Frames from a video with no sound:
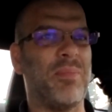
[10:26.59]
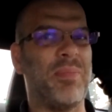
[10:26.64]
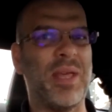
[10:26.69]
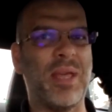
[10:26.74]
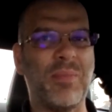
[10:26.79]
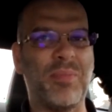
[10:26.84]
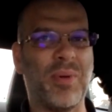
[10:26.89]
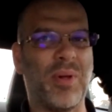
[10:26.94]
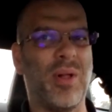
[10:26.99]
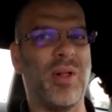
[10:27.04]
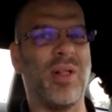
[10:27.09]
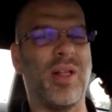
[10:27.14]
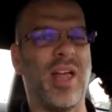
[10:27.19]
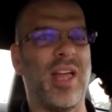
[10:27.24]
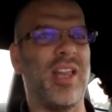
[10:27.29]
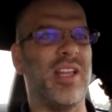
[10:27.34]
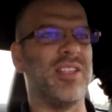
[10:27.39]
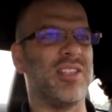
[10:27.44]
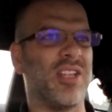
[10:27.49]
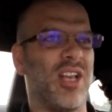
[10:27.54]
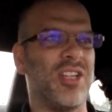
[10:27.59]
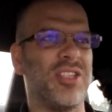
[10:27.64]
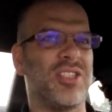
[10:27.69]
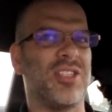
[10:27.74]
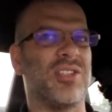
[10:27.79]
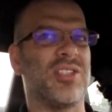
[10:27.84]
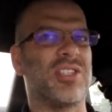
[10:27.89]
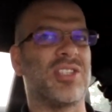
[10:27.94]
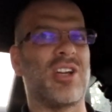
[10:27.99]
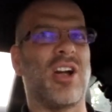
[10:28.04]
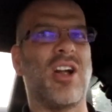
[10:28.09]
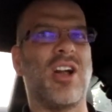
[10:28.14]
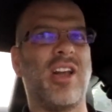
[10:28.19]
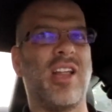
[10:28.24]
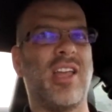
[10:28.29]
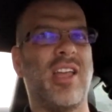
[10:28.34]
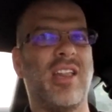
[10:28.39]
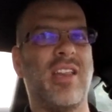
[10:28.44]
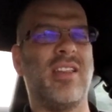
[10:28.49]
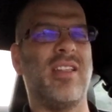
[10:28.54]
people and has also
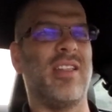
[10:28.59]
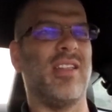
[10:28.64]
started,